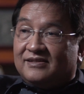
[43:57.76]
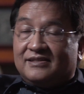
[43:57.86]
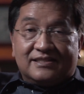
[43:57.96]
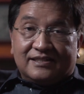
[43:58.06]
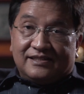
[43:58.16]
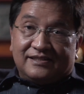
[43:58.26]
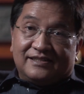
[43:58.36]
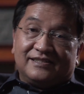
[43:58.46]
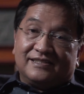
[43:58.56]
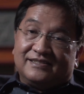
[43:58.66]
Because
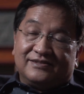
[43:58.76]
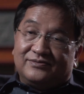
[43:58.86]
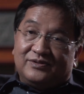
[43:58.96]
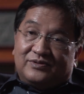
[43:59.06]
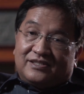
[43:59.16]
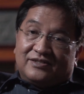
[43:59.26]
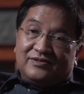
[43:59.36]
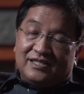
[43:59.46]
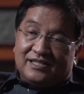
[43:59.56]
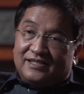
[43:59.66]
we were
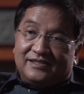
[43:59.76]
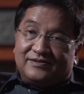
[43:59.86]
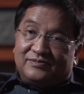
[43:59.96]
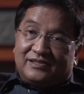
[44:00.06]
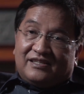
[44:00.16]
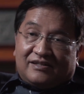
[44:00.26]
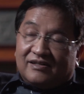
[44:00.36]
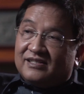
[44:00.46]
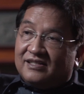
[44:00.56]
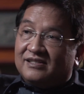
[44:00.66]
really,
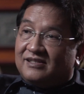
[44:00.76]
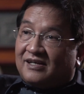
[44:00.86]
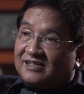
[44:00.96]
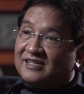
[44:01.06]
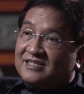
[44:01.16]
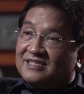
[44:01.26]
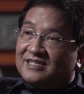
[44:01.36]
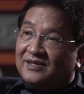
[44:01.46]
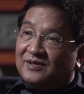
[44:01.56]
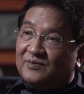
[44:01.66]
literally in darkness
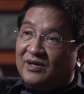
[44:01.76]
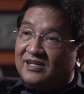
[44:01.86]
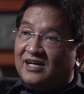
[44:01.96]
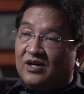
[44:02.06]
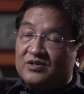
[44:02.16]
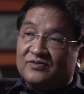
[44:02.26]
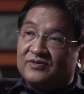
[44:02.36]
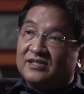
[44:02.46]
many hours of the